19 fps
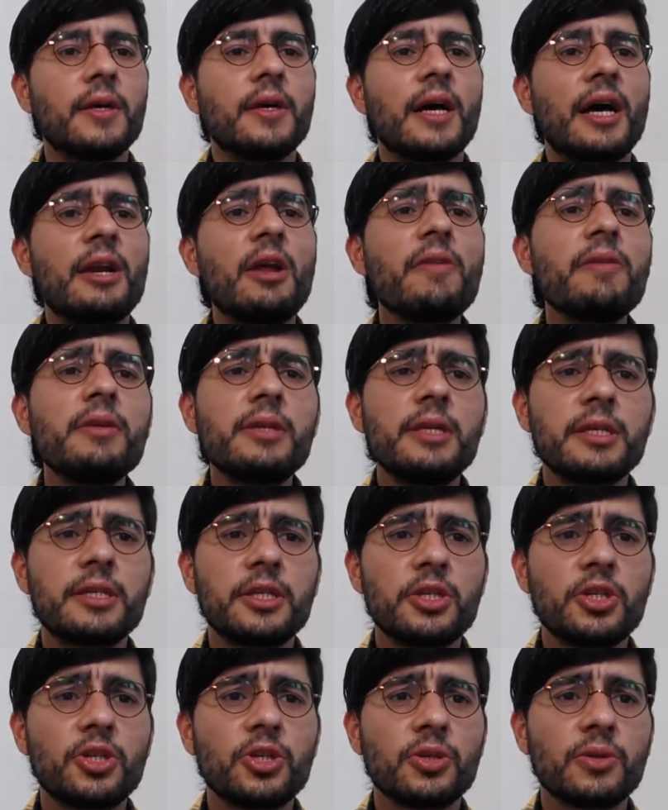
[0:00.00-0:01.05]
Another
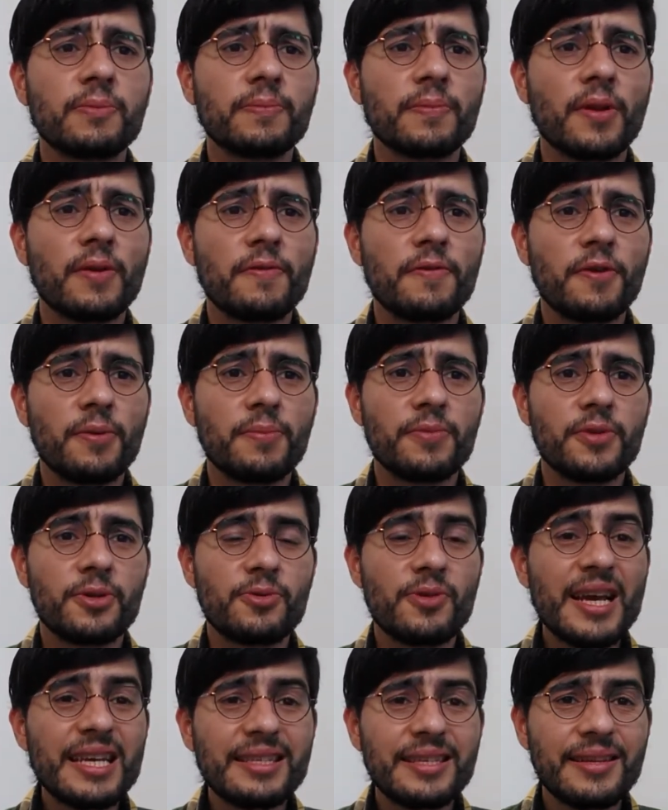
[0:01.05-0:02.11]
decision from the
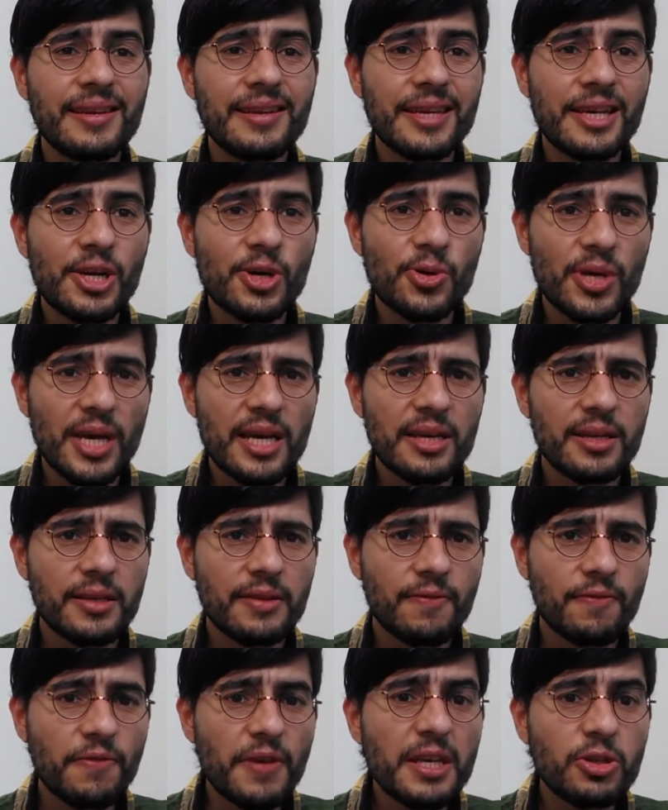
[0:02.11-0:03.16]
recently created
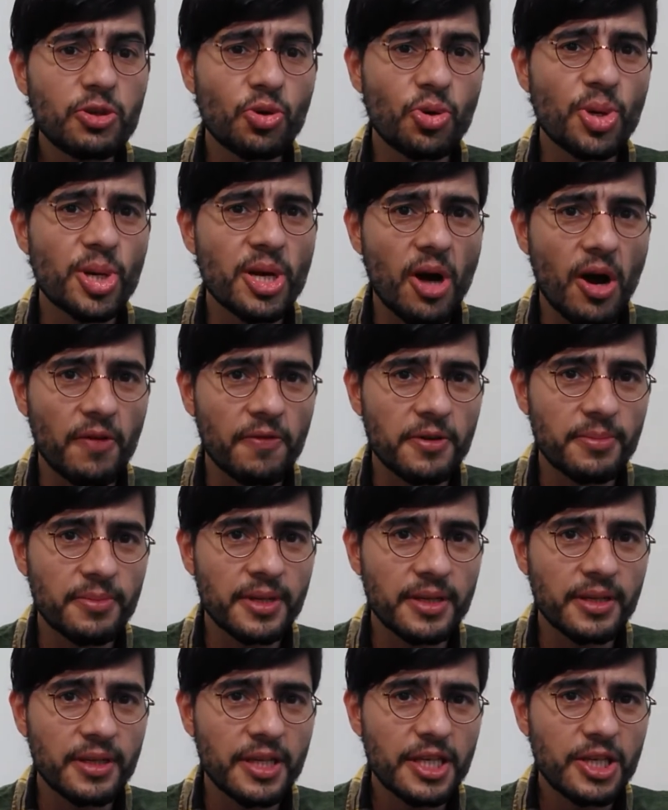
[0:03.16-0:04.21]
Victory
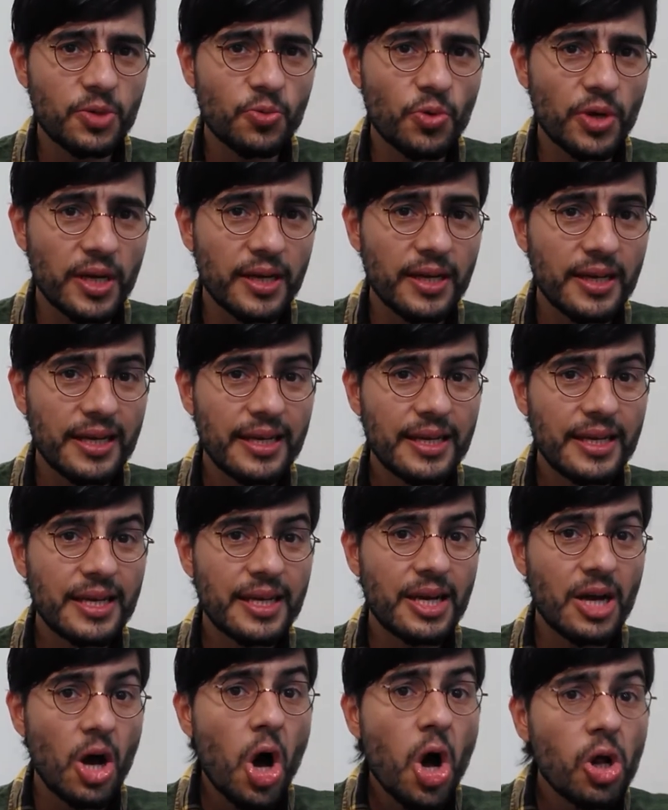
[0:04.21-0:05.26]
government this week,
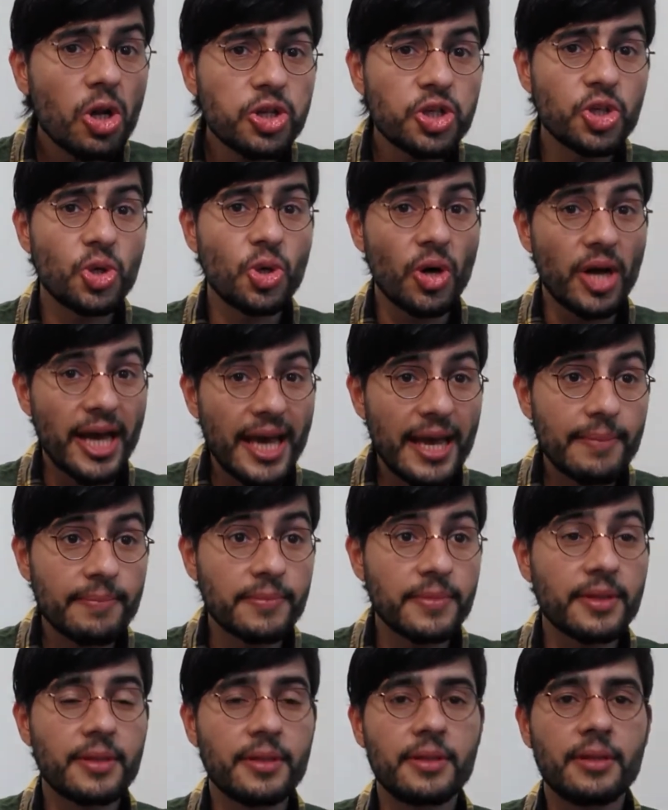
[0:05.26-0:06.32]
also
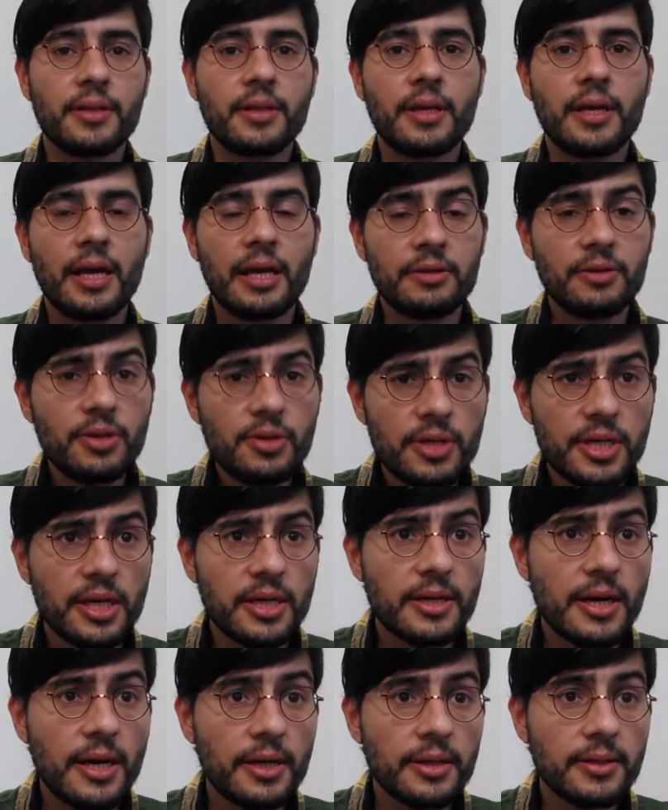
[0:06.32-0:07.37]
aimed at the rearguard,